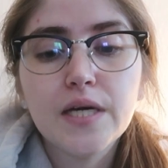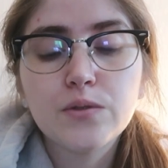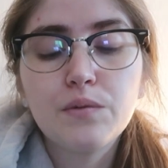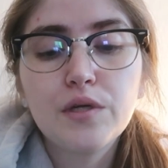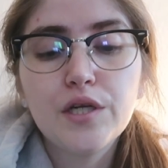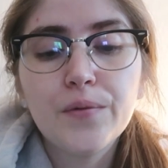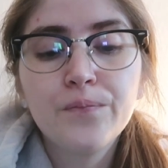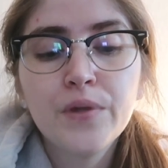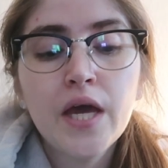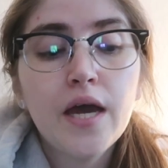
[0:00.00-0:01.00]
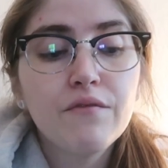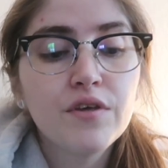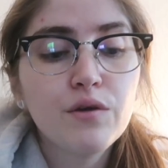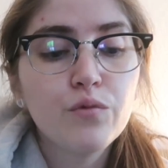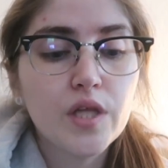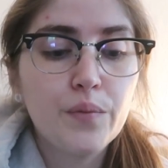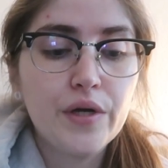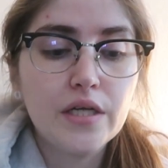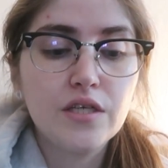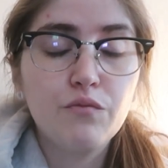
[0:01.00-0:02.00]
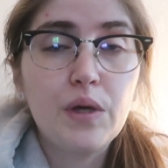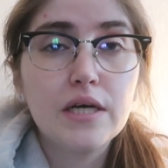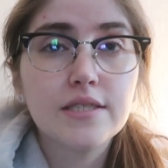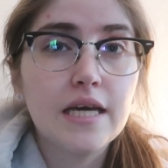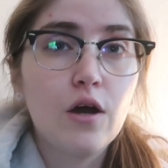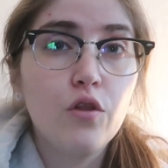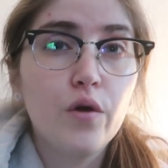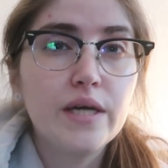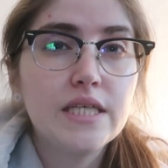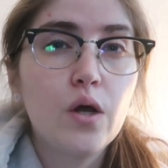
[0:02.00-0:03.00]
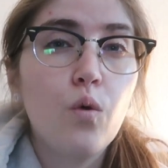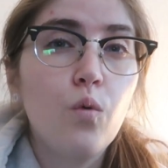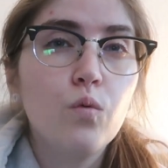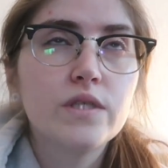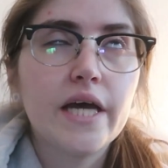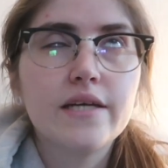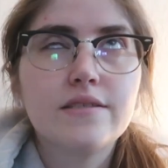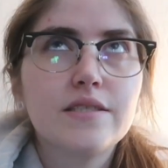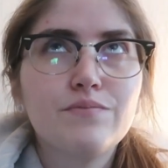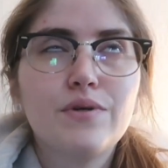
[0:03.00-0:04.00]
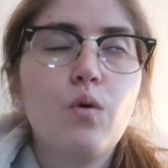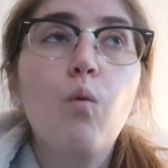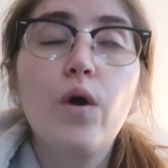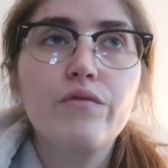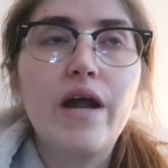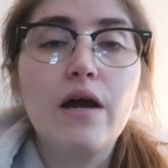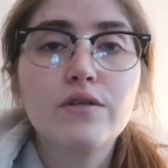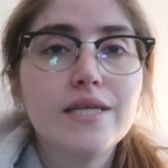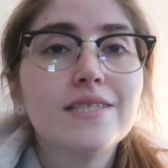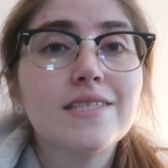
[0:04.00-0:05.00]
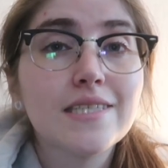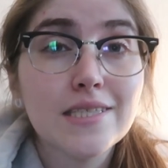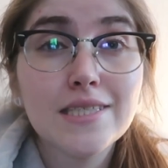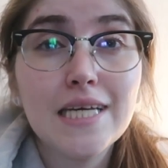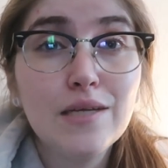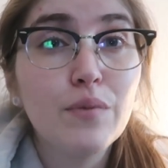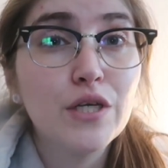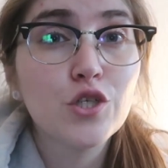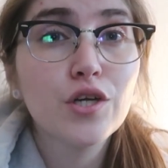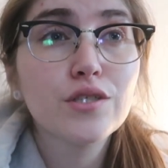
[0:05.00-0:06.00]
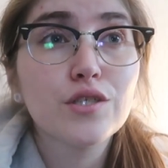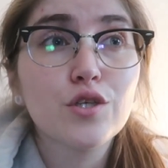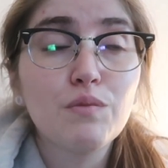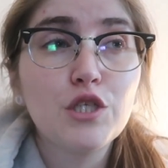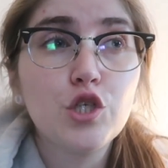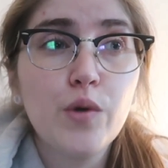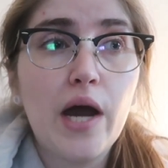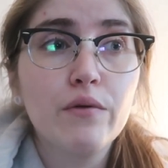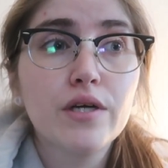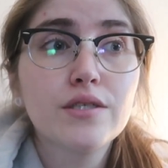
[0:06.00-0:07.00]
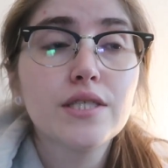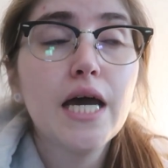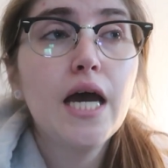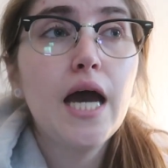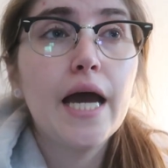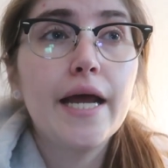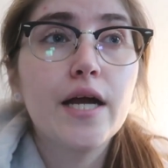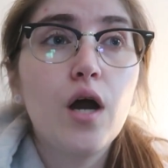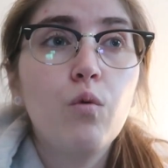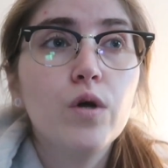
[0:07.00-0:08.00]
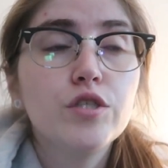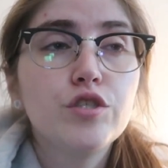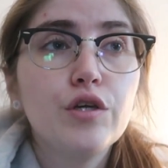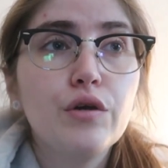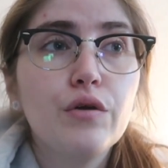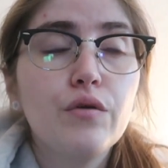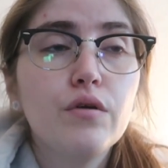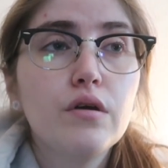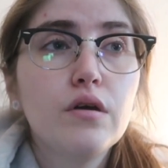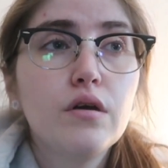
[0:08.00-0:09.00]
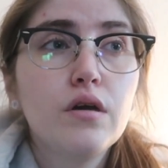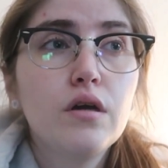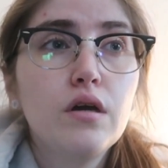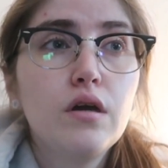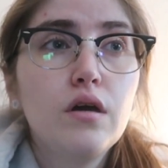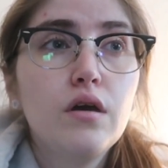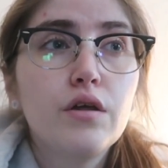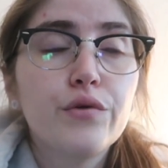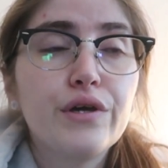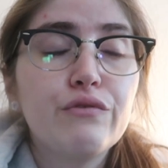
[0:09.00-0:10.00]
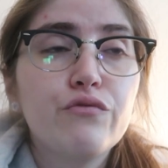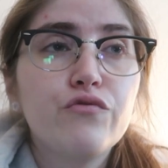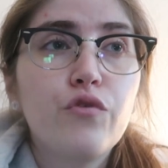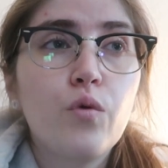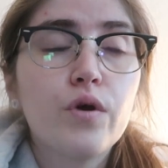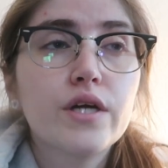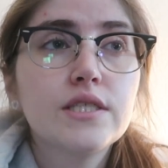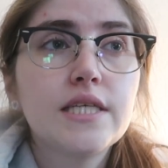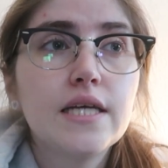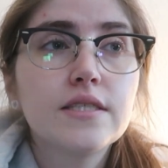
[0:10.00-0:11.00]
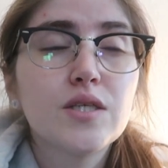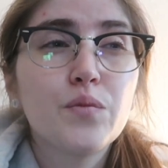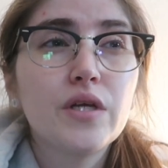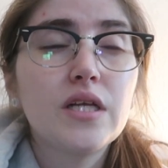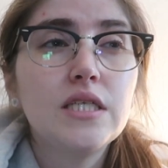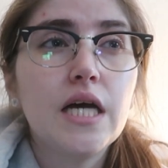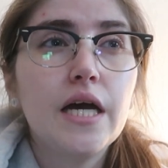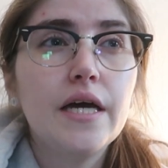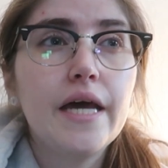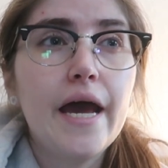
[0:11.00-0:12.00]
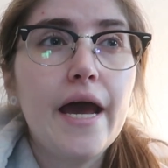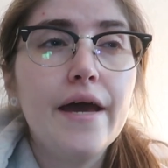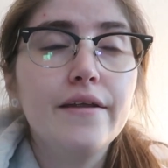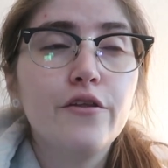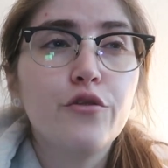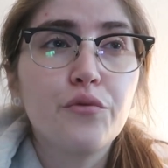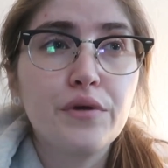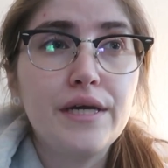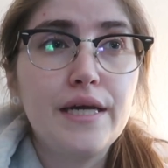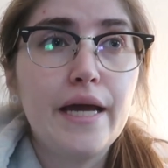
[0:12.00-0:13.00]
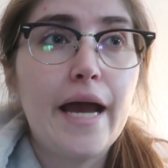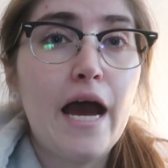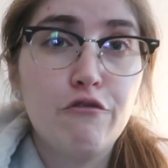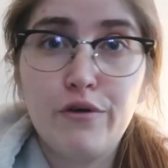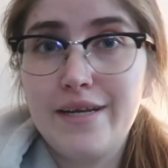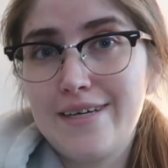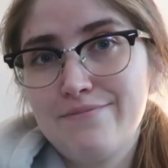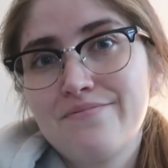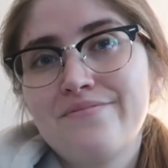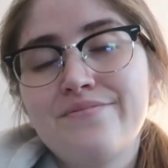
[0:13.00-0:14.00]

that's what I'm gonna do. I'm feeling really productive because like, although I did, it's one round, I did sixteen pictures. It took me two hours and I got one, two, three, four scents completely done and three halfway done.